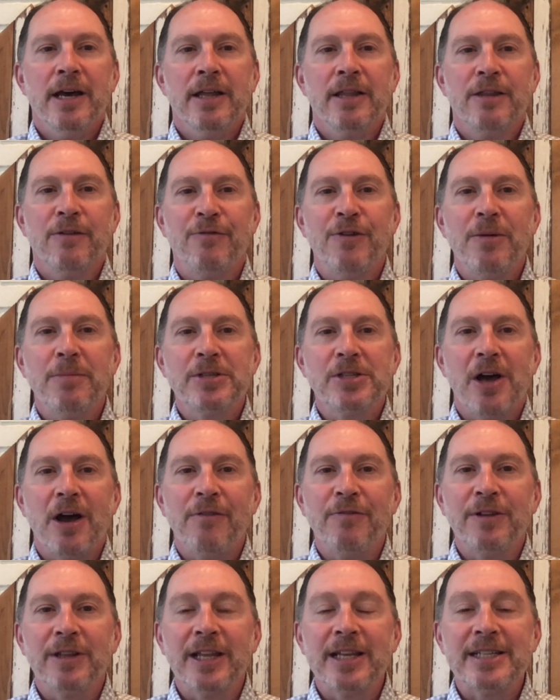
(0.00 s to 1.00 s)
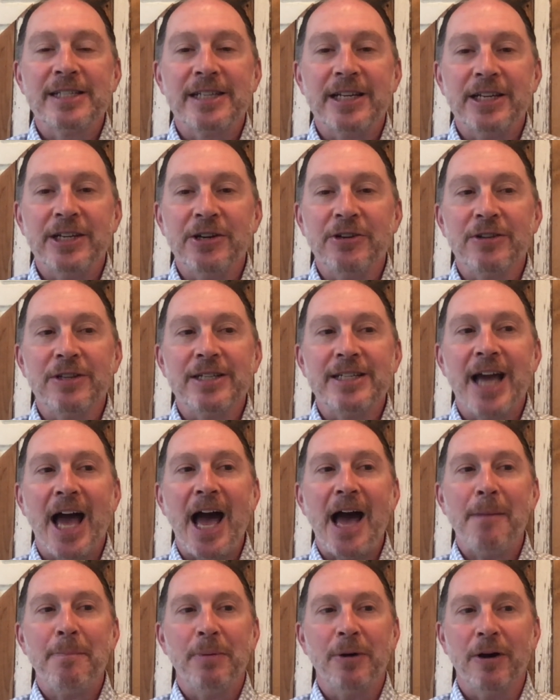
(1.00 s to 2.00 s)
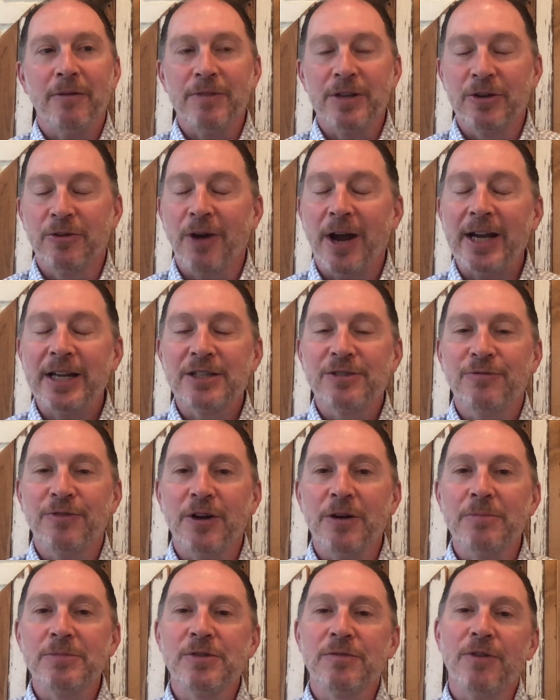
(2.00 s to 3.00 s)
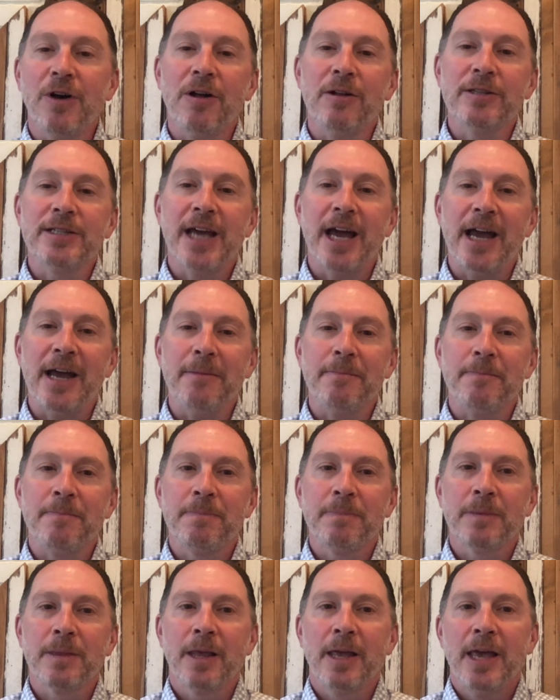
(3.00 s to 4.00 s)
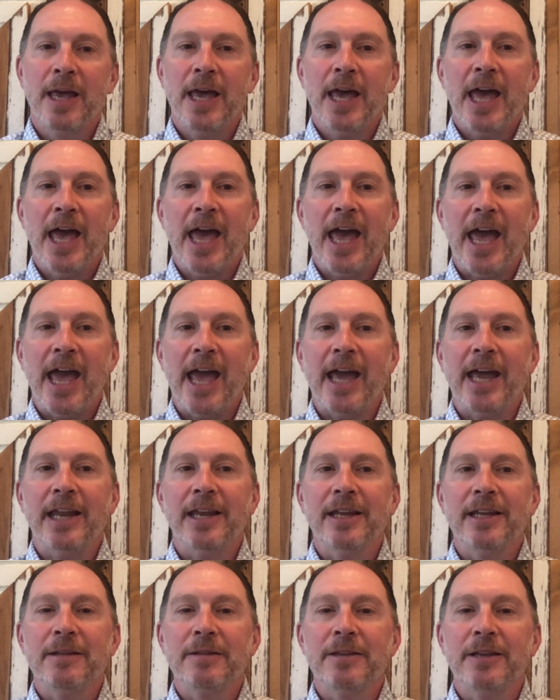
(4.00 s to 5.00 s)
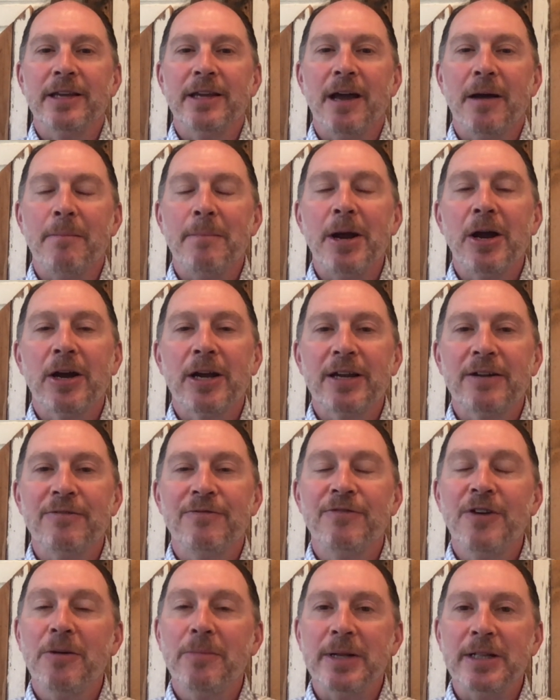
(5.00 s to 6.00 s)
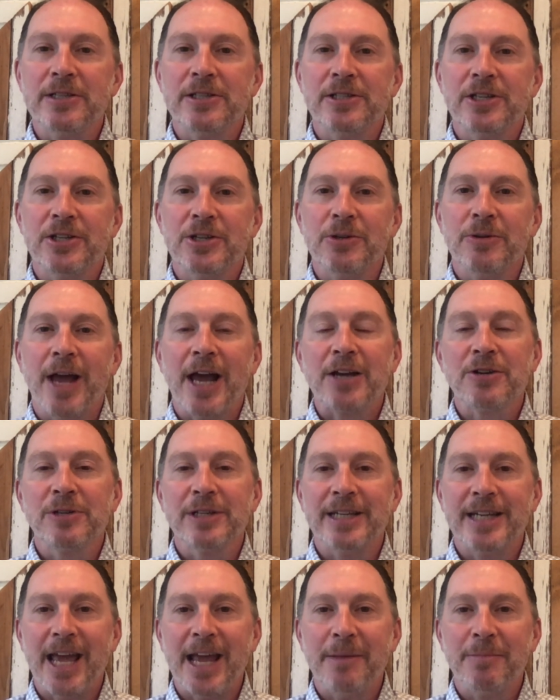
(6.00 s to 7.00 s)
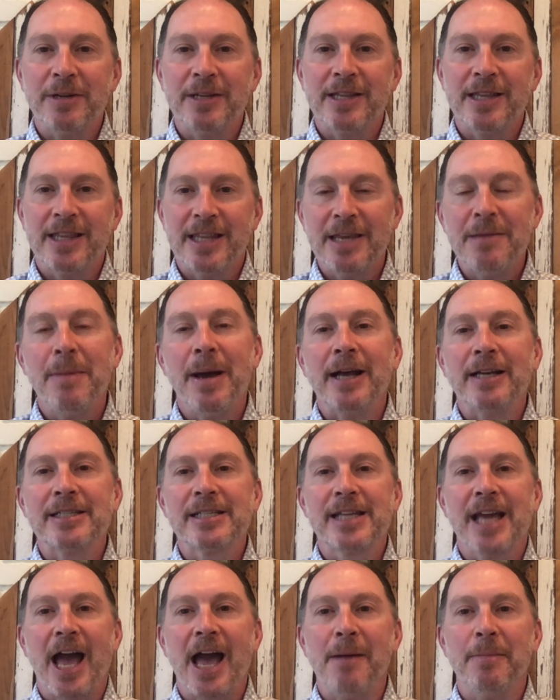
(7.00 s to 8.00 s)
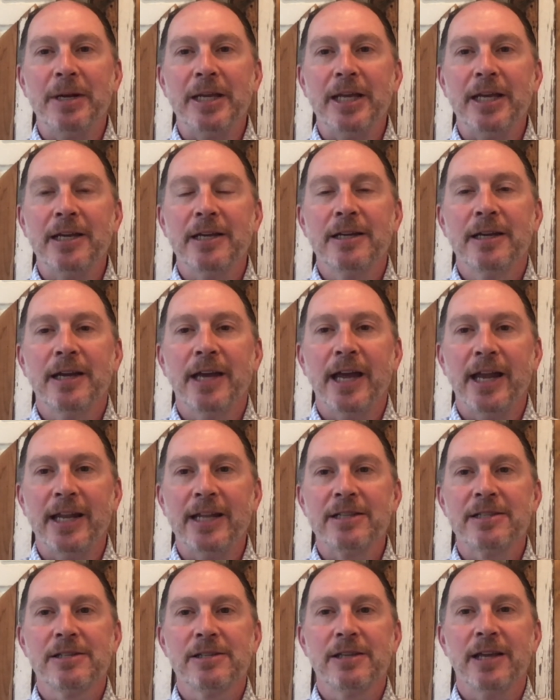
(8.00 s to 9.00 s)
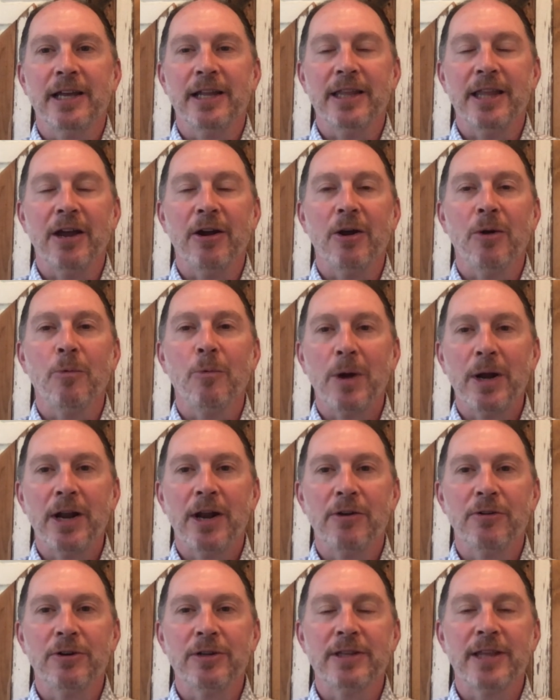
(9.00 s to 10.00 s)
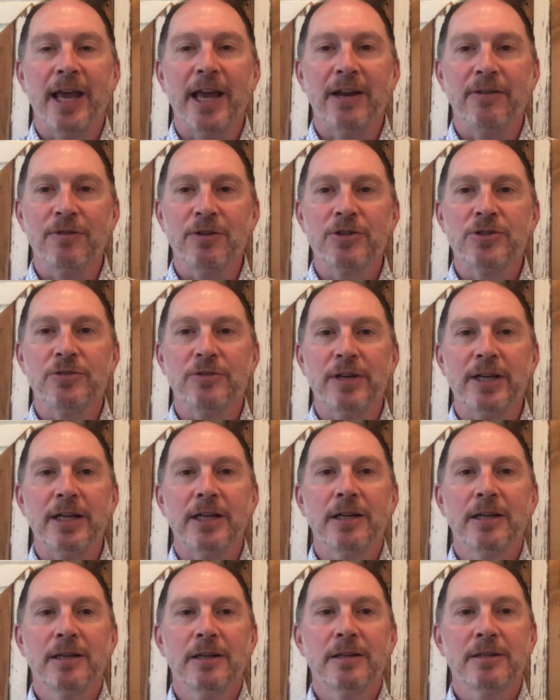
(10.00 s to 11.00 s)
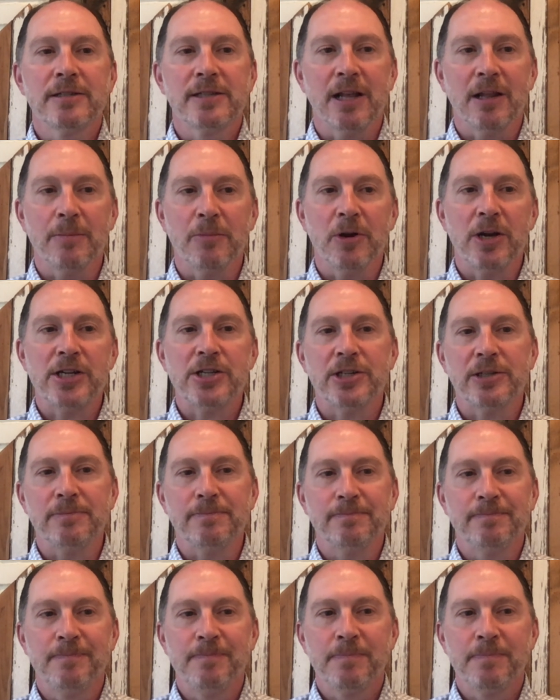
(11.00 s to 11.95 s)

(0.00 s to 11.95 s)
The film is often listed near the top of the greatest films of all time, and the American Film Institute actually named it the best comedy in their 100th anniversary celebration.